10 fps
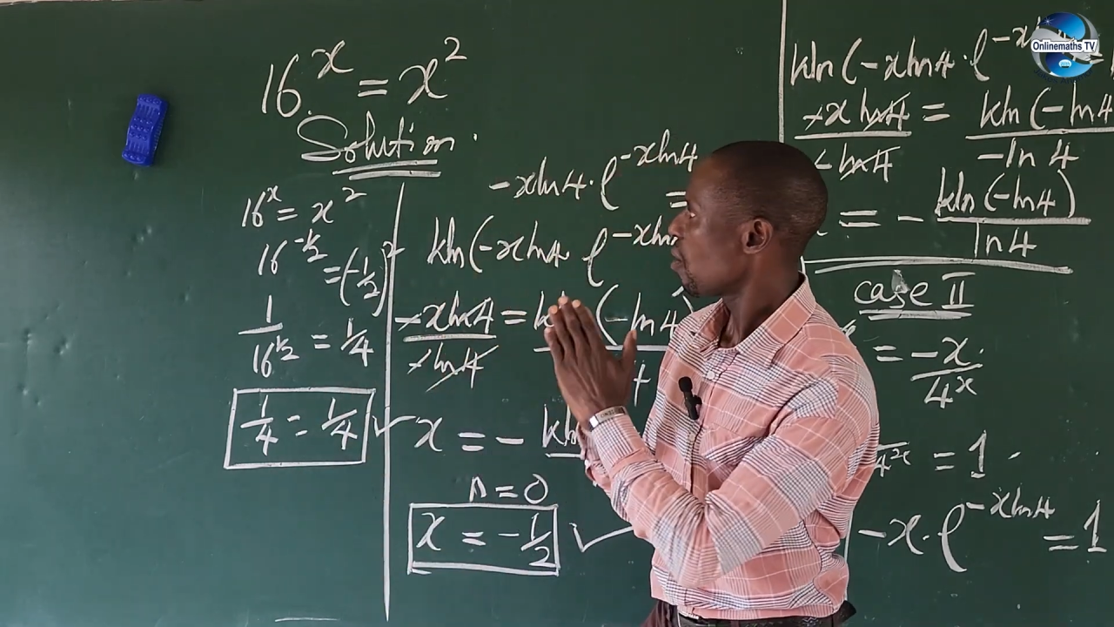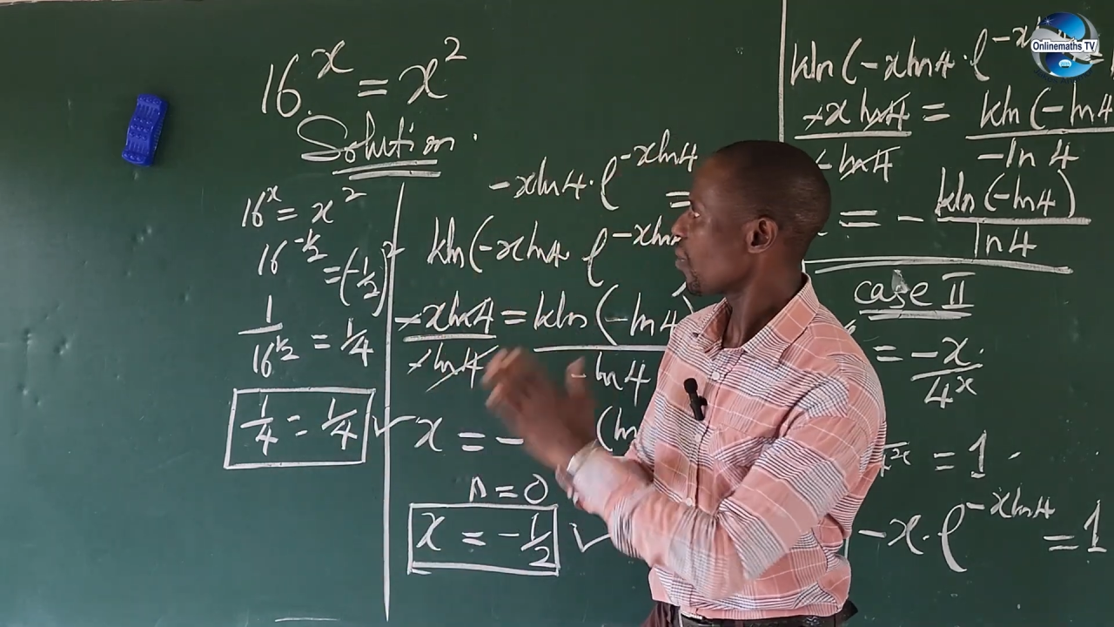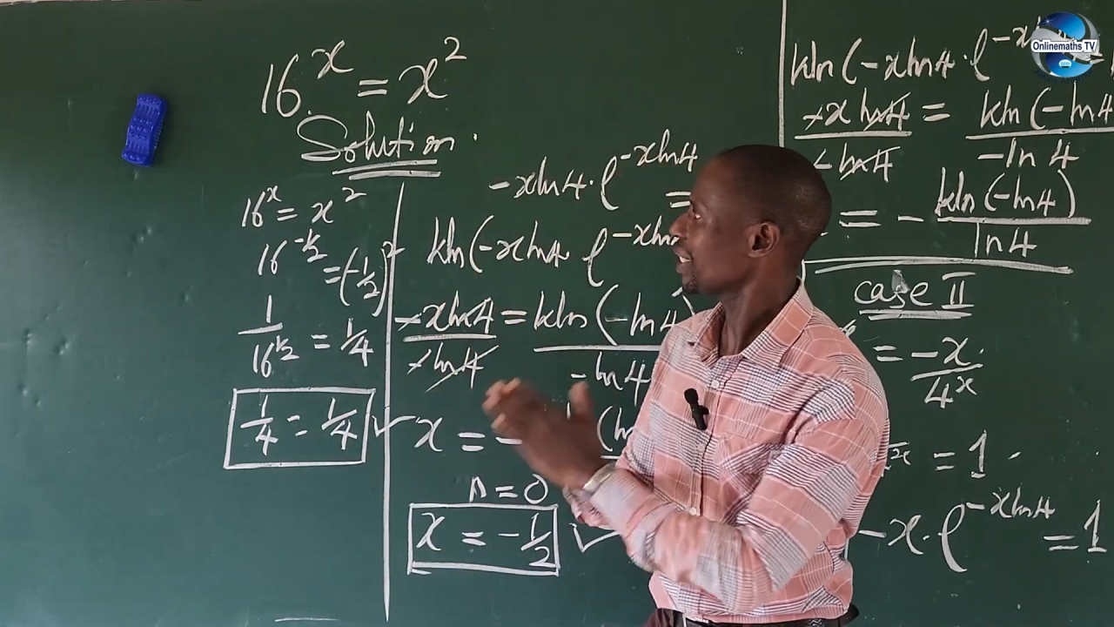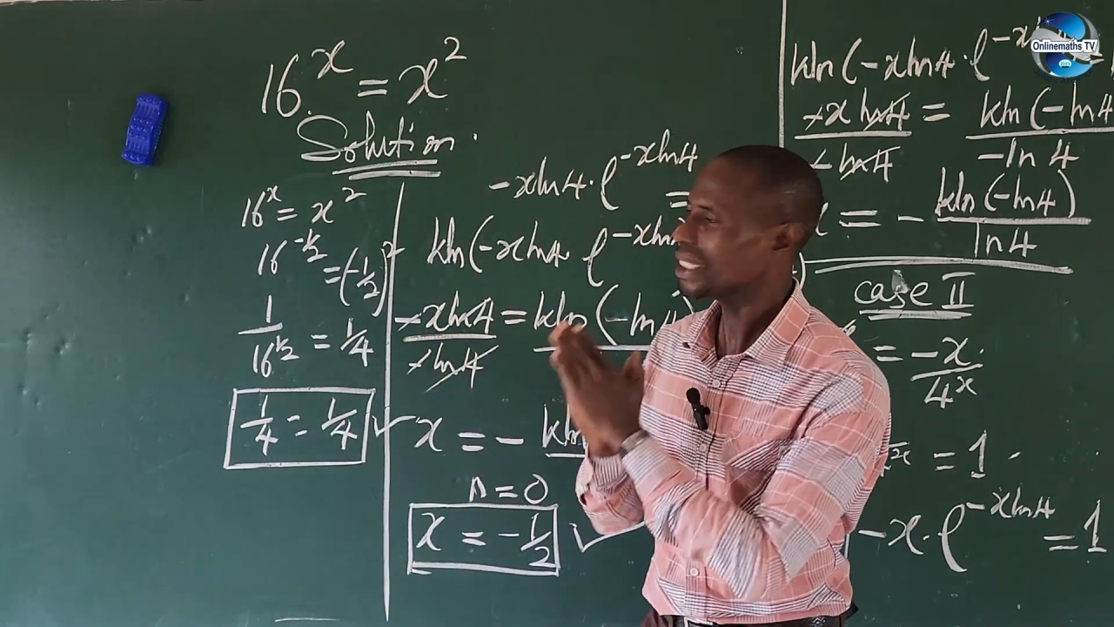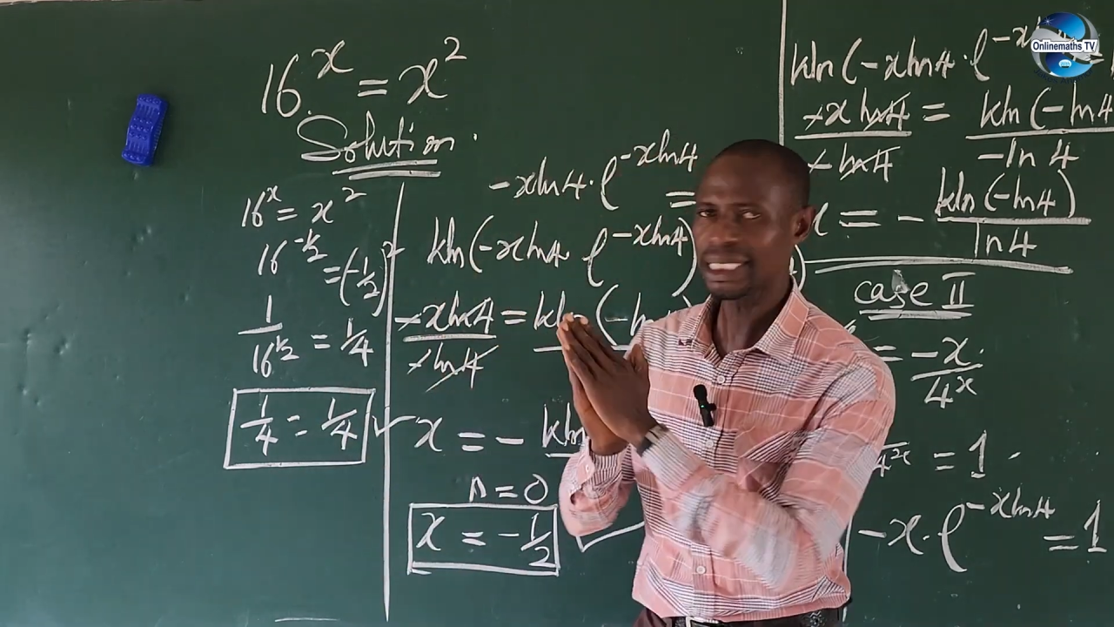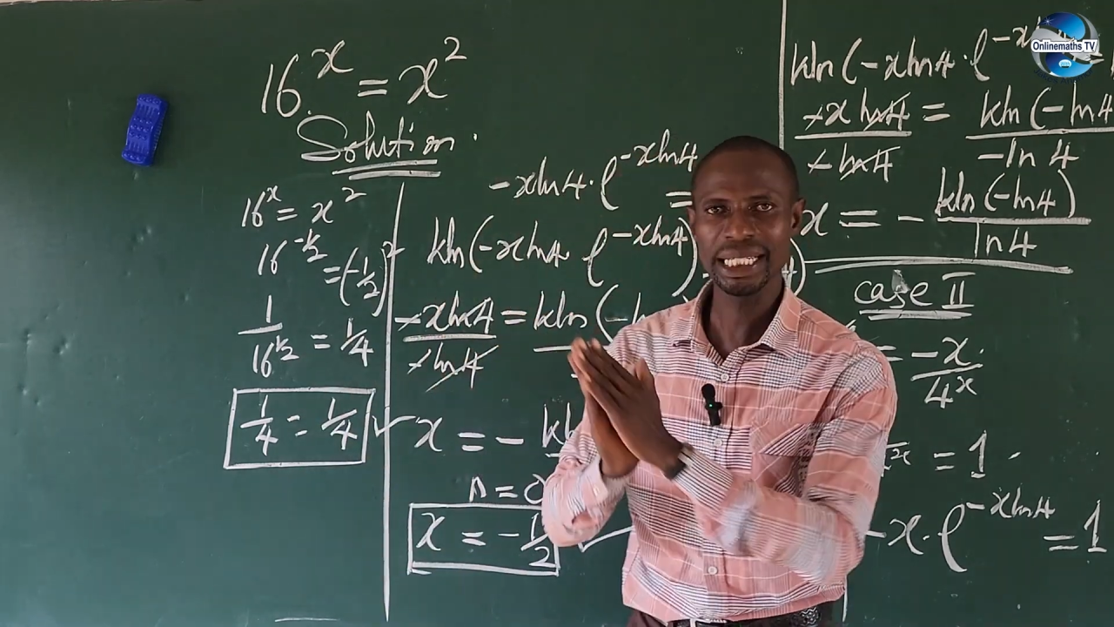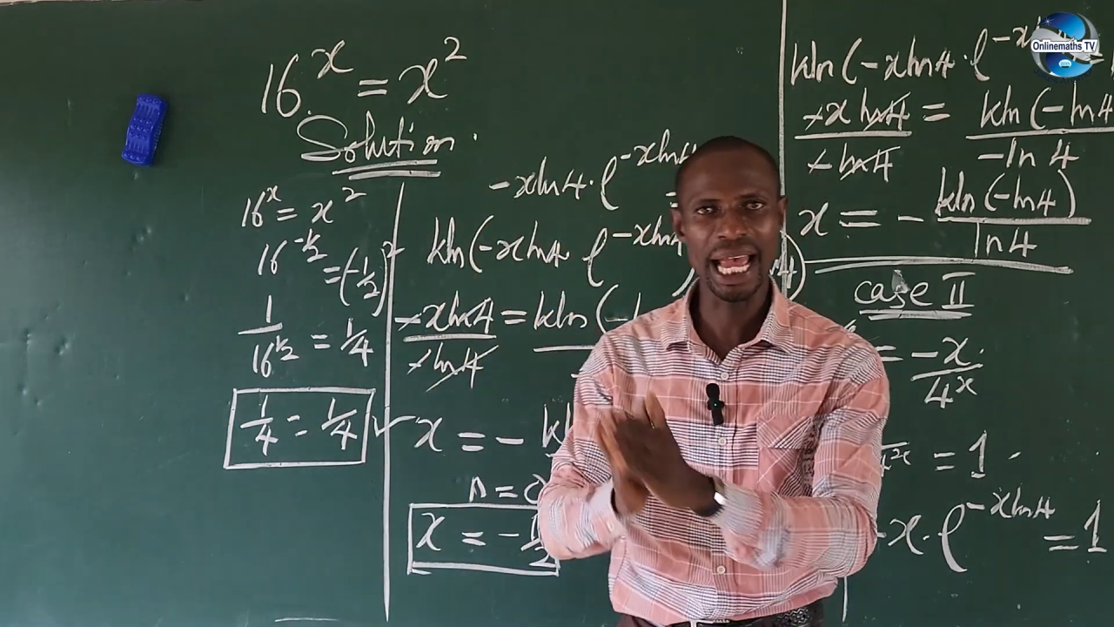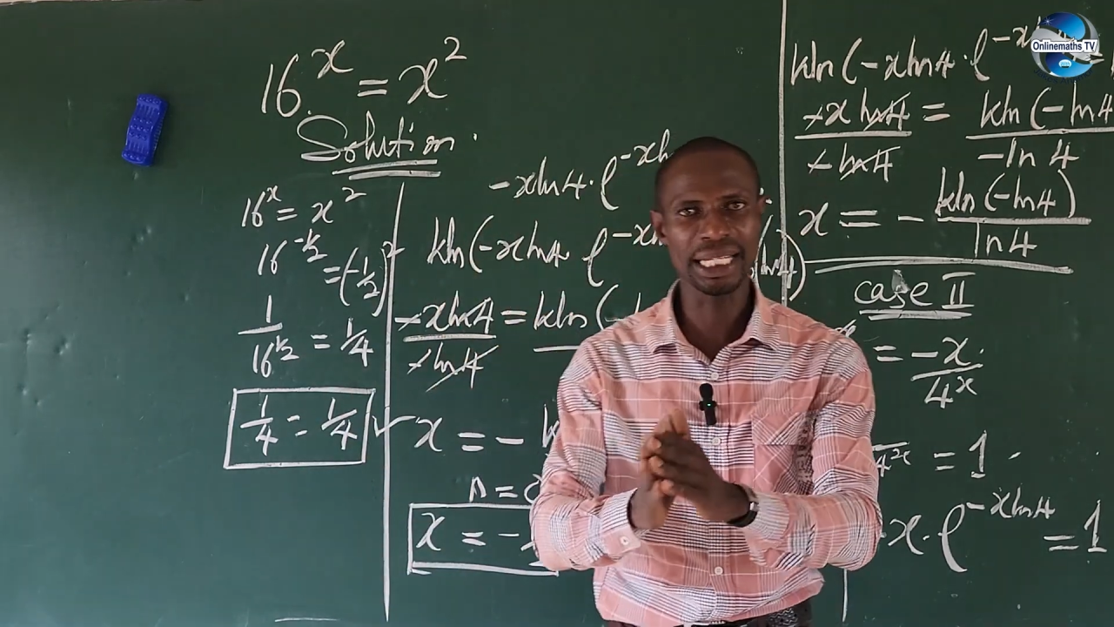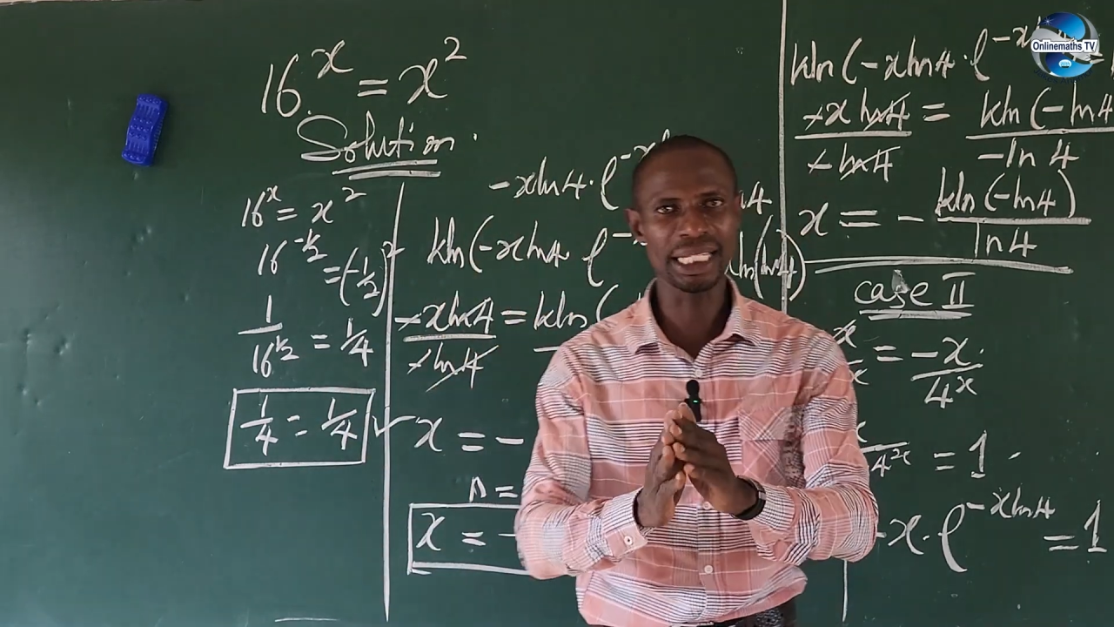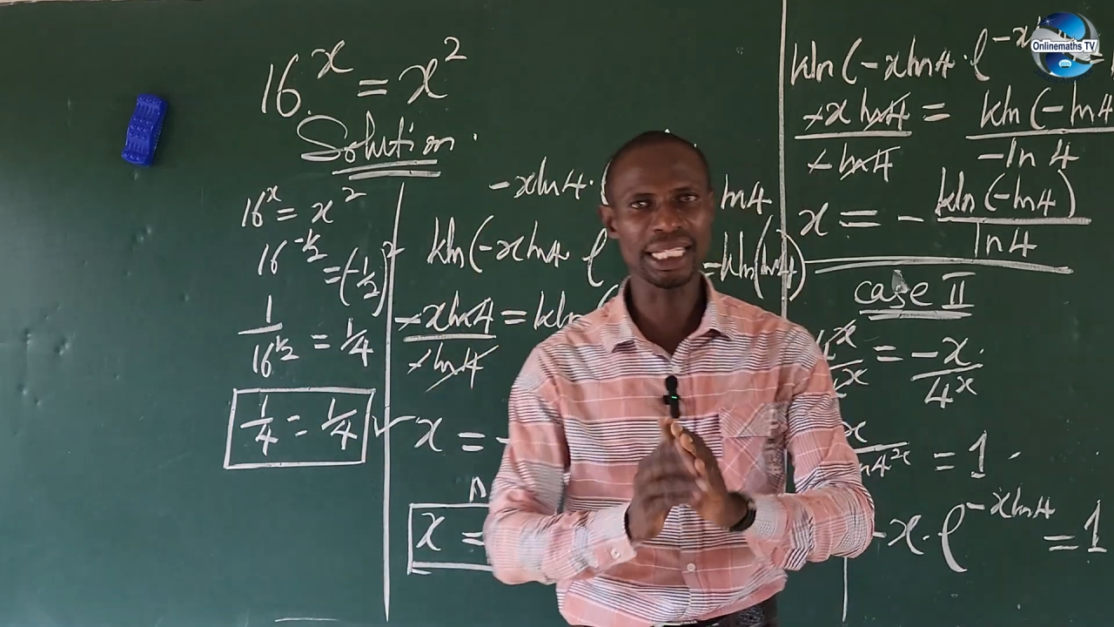within 30